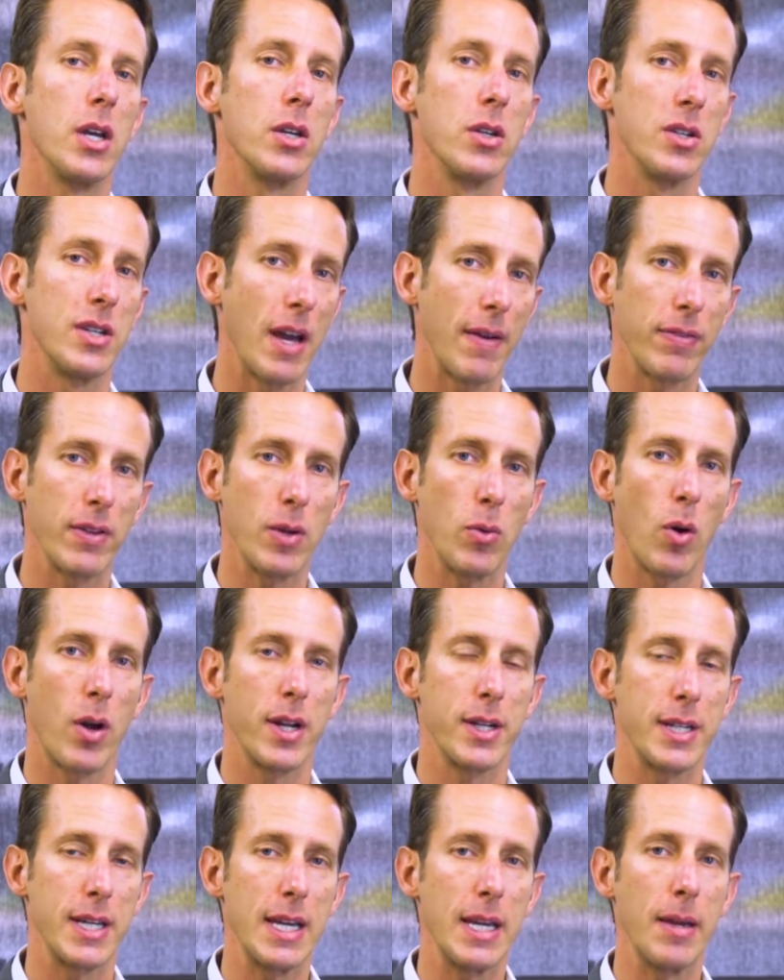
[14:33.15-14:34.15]
You definitely
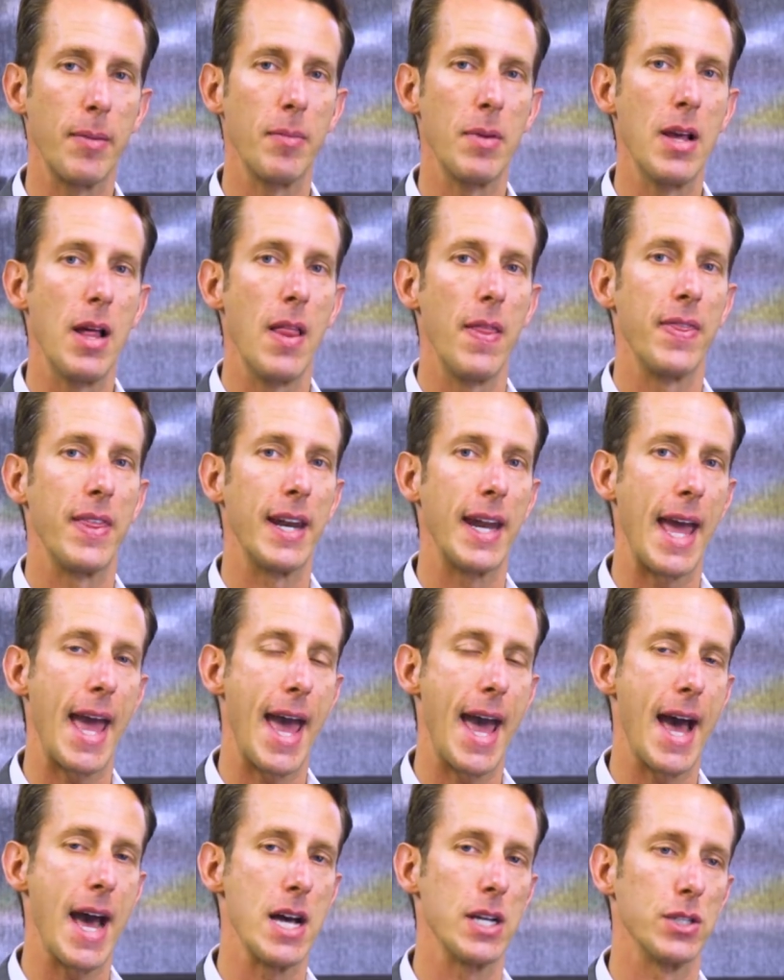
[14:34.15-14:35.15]
want a team that
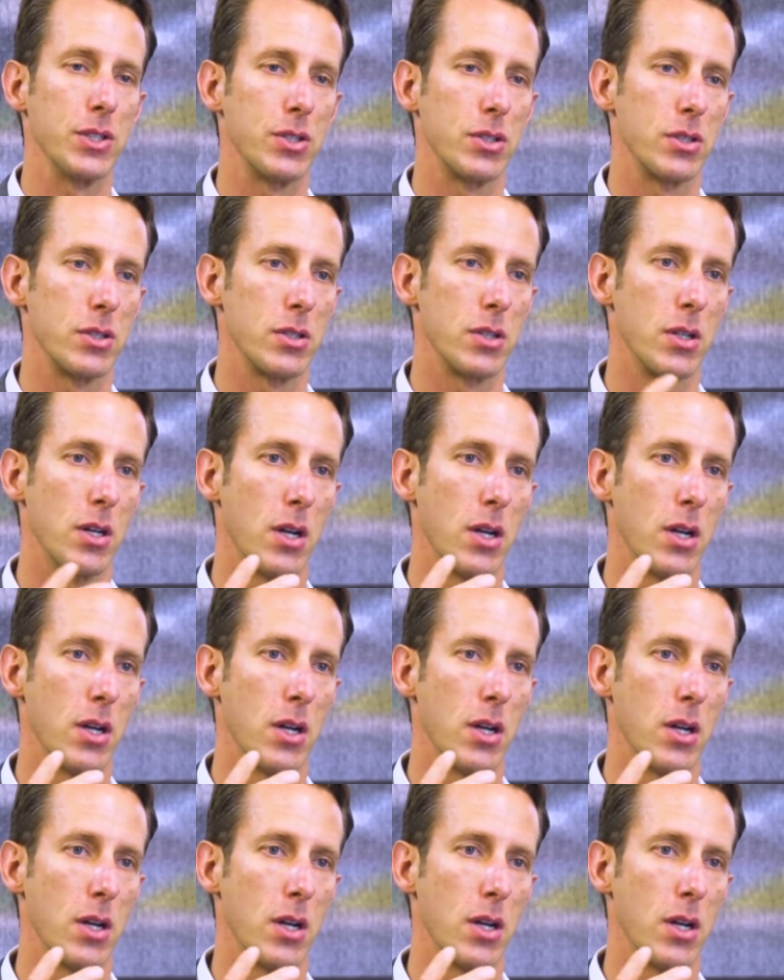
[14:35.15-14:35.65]
has